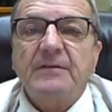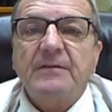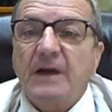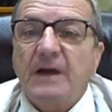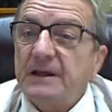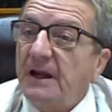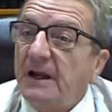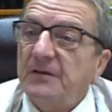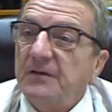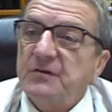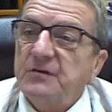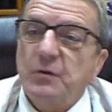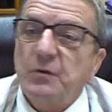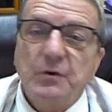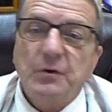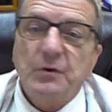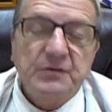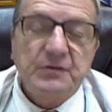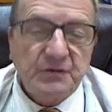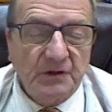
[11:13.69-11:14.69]
I can
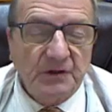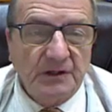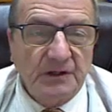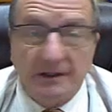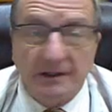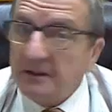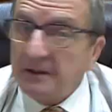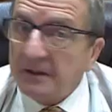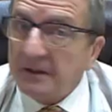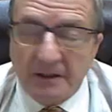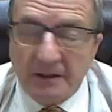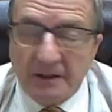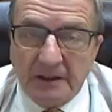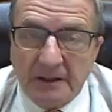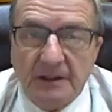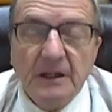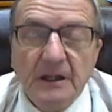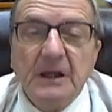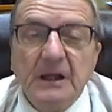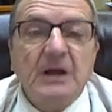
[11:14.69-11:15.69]
outsource,
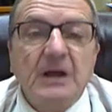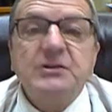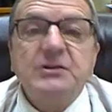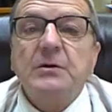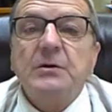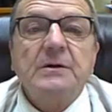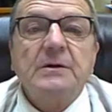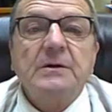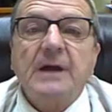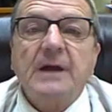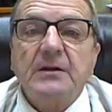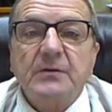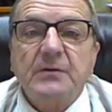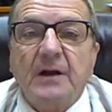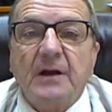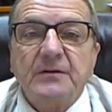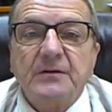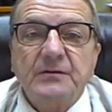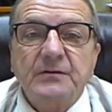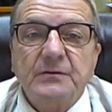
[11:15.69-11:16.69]
and general
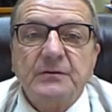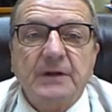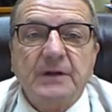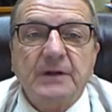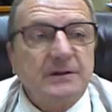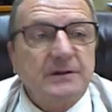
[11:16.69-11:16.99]
contractors do that.